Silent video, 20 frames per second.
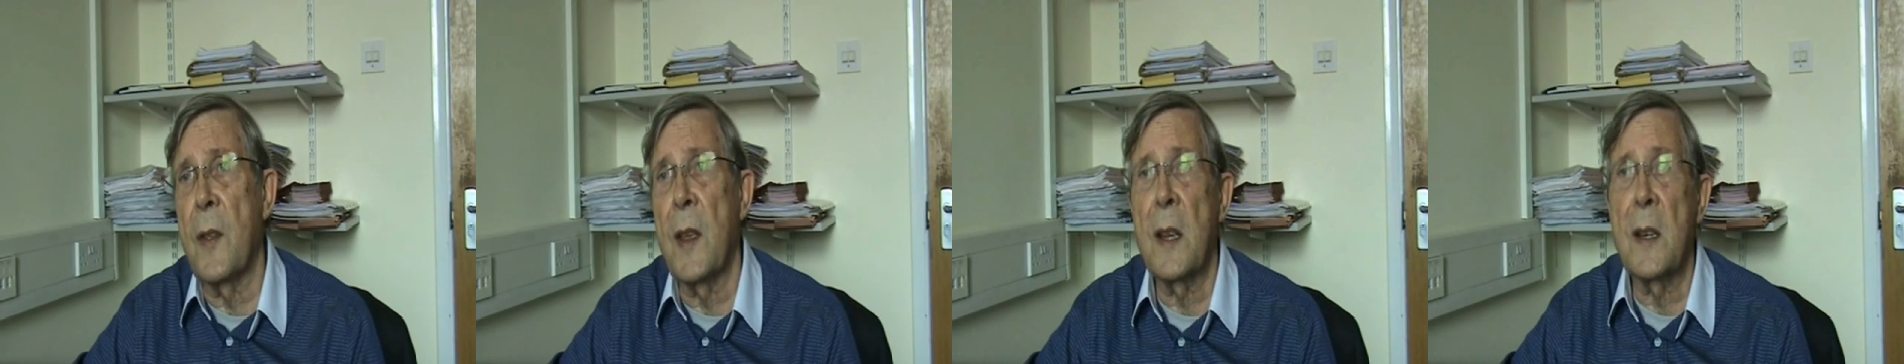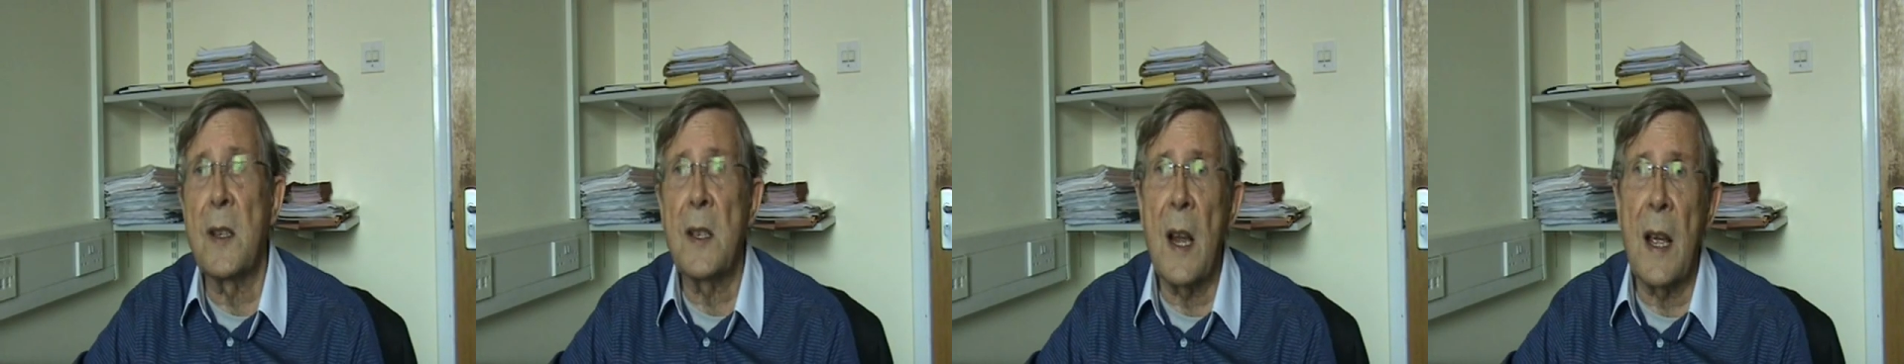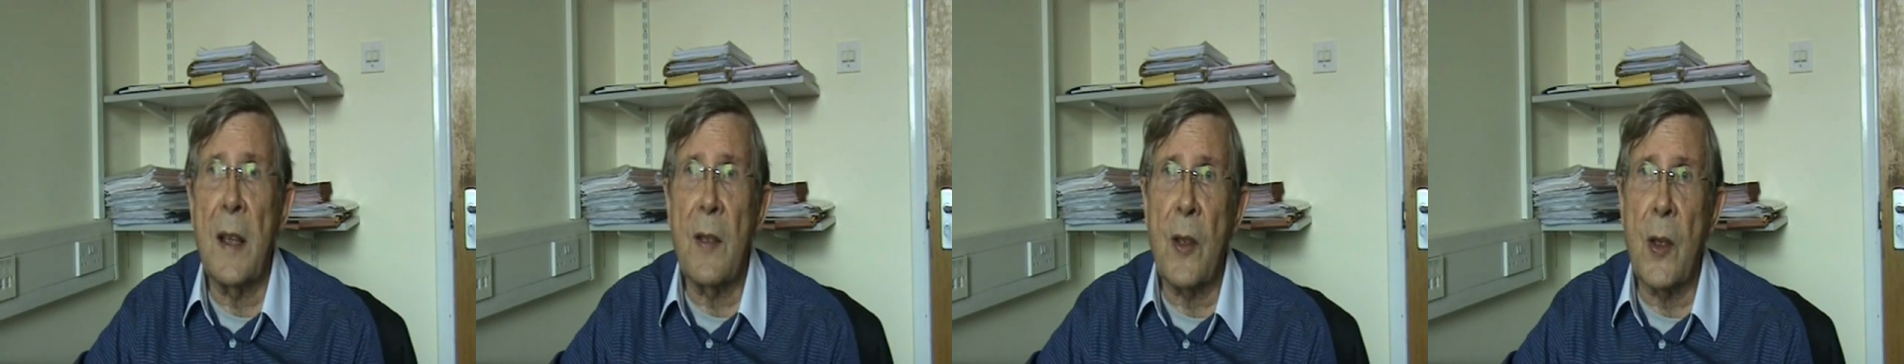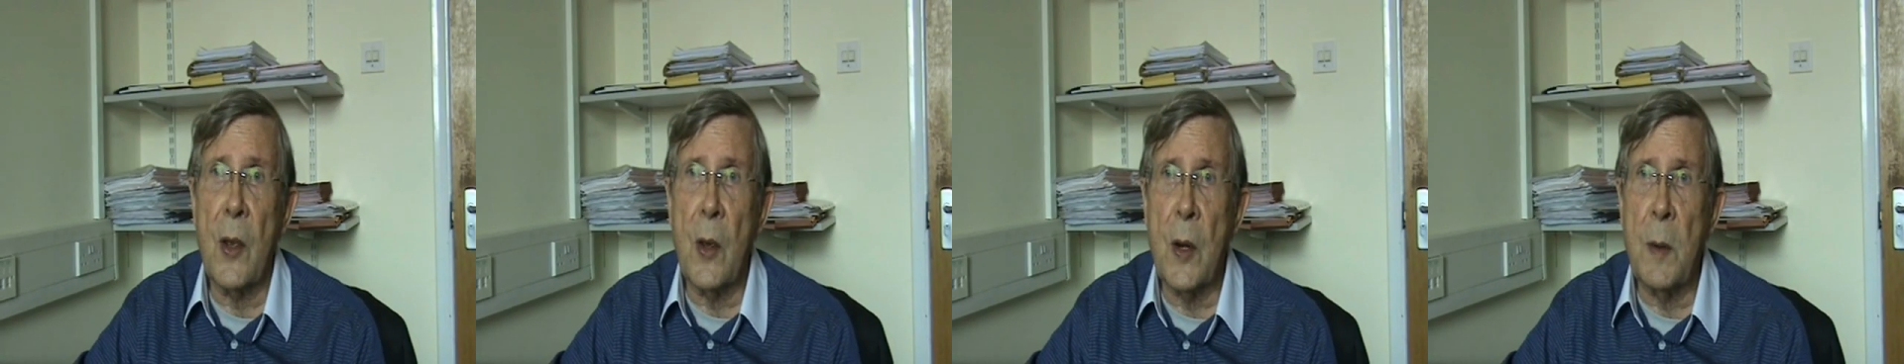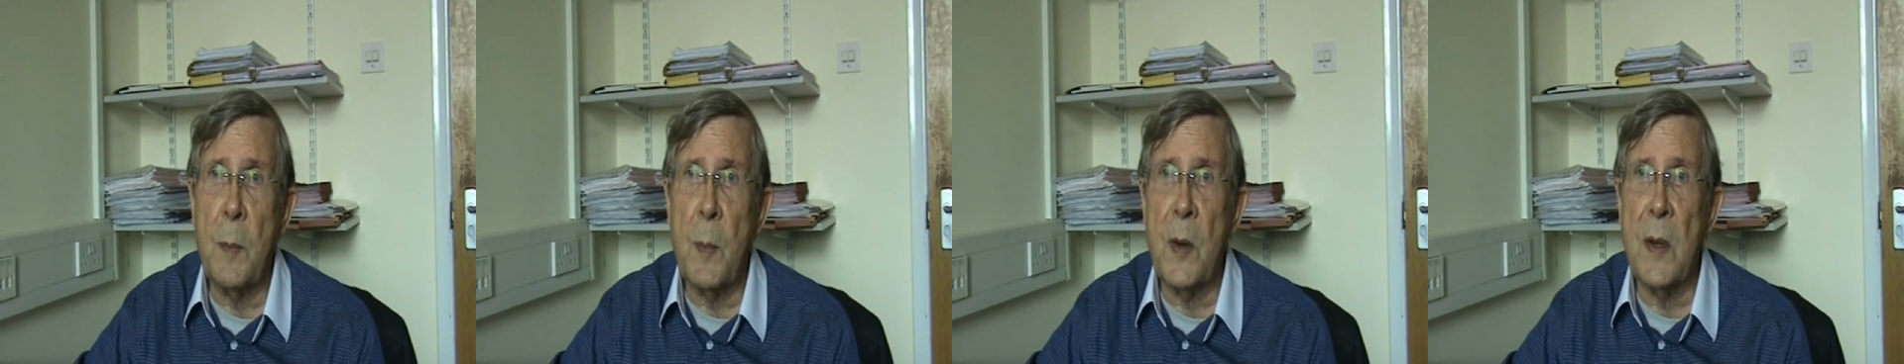Things like
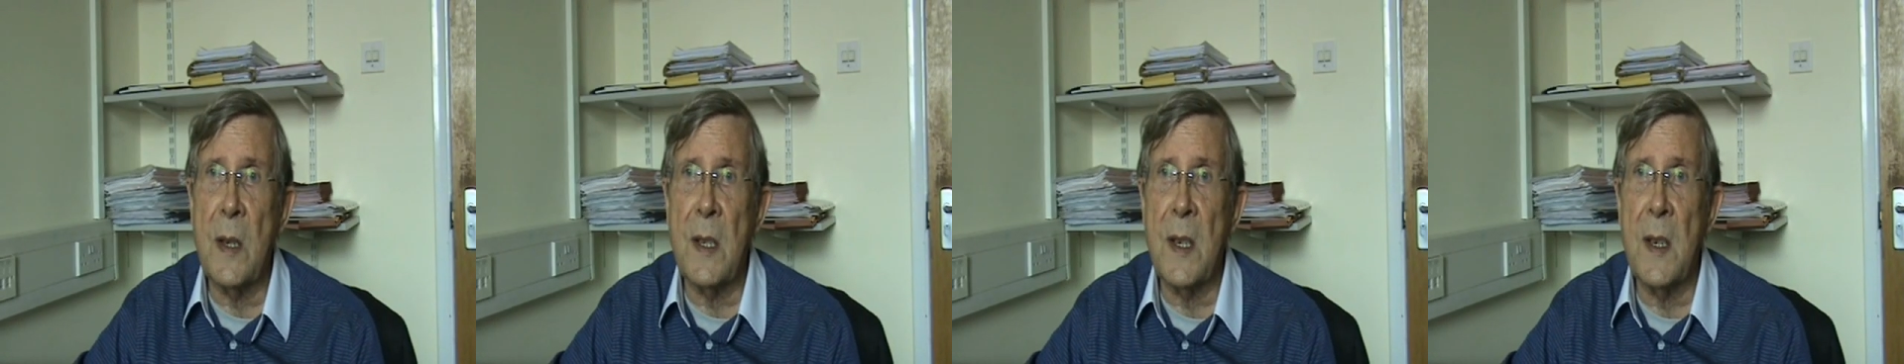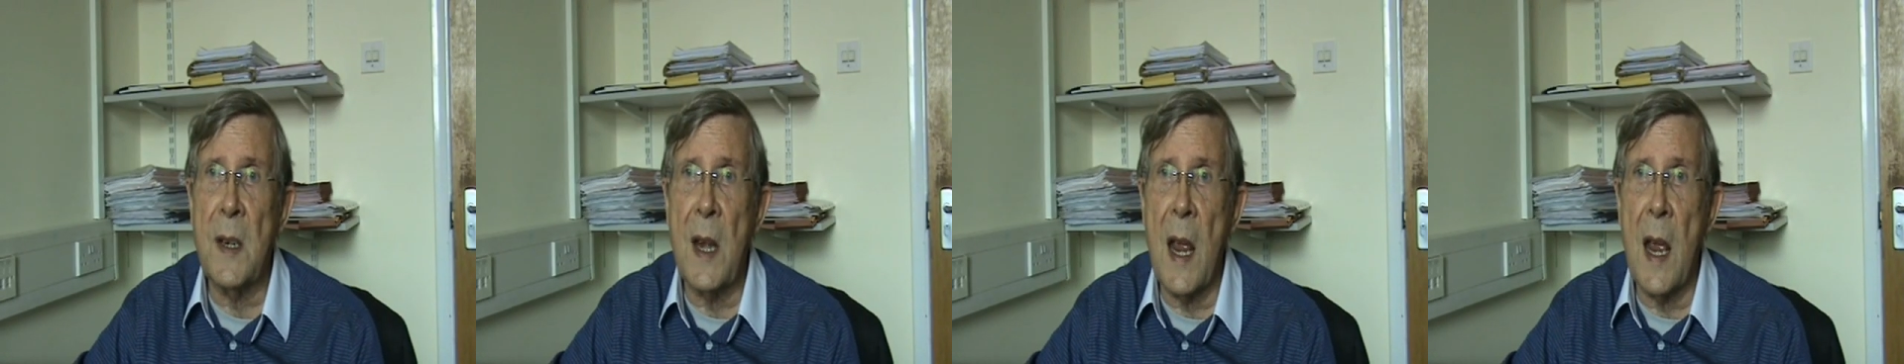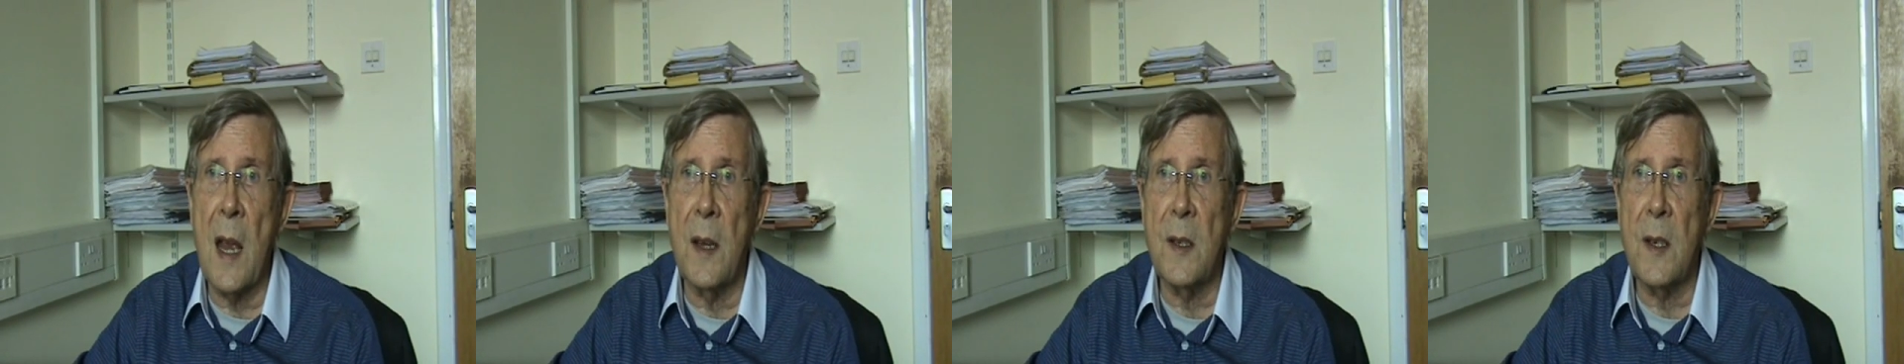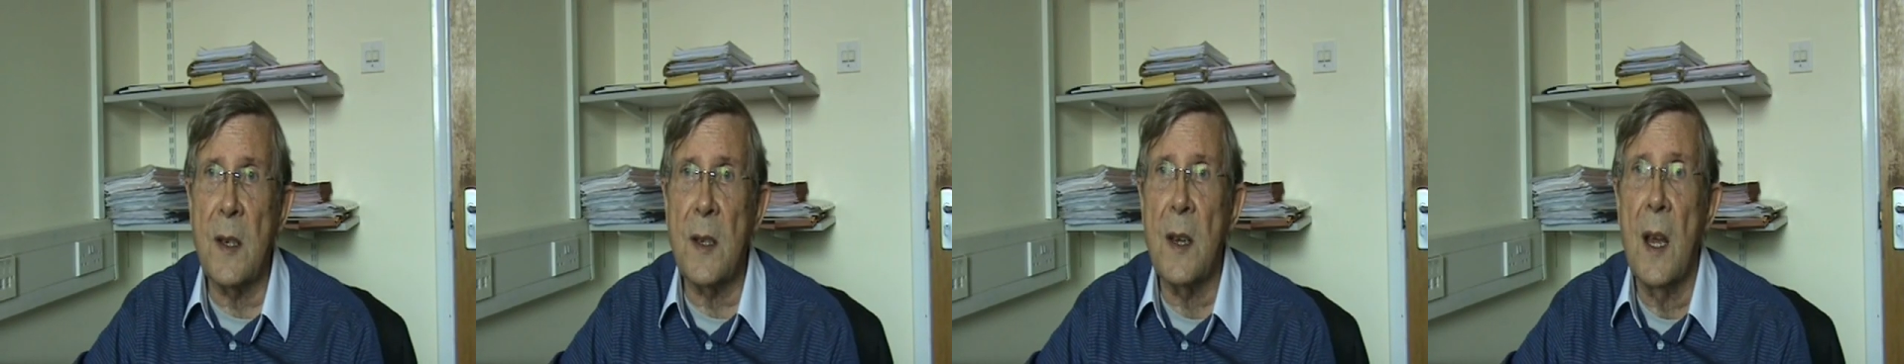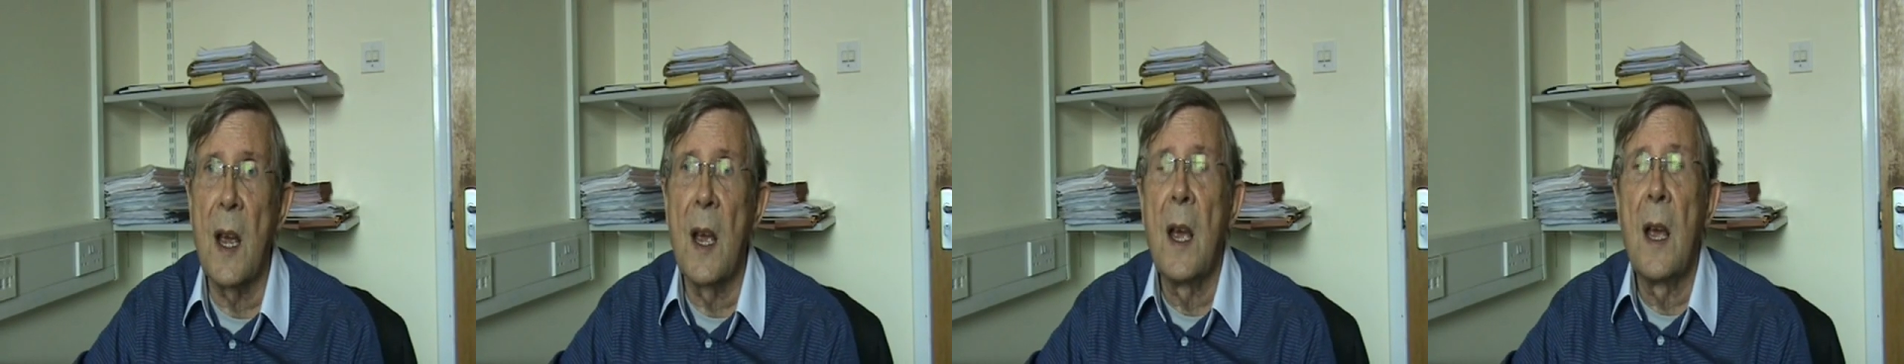third person
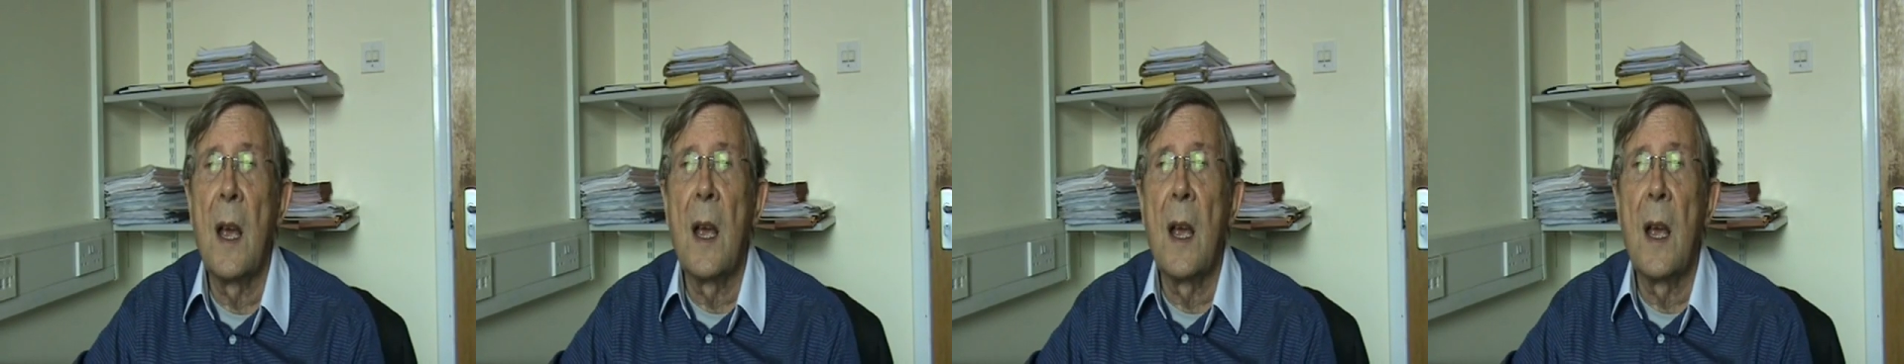S,